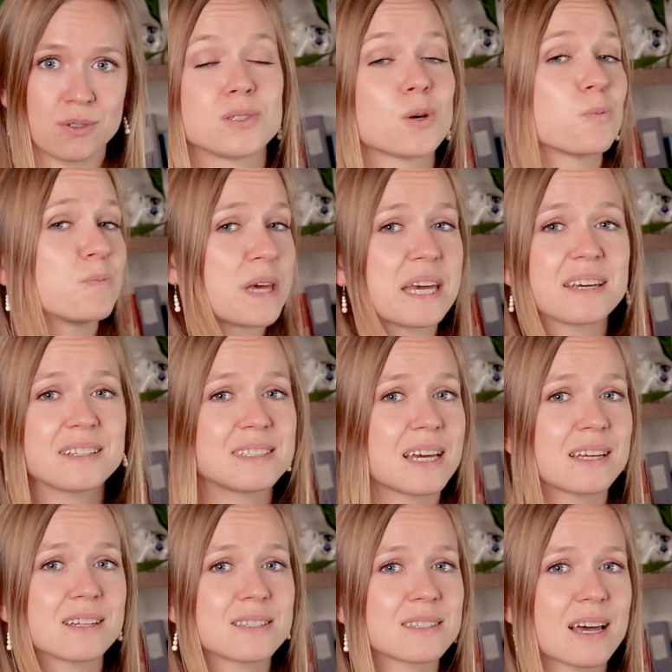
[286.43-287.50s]
So being a
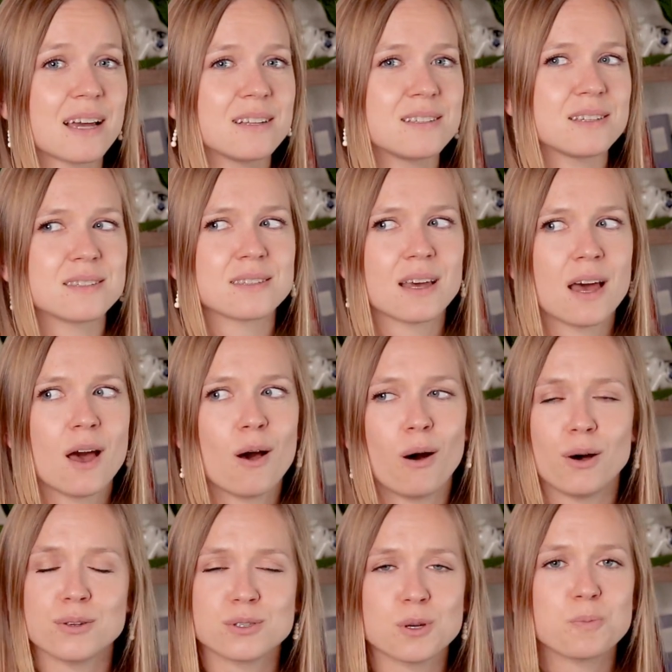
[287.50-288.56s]
data scientist
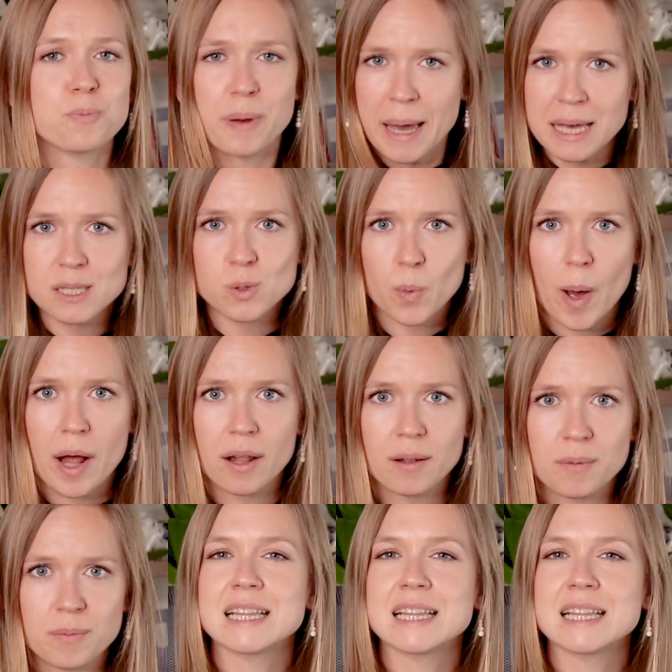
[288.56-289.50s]
also pays well.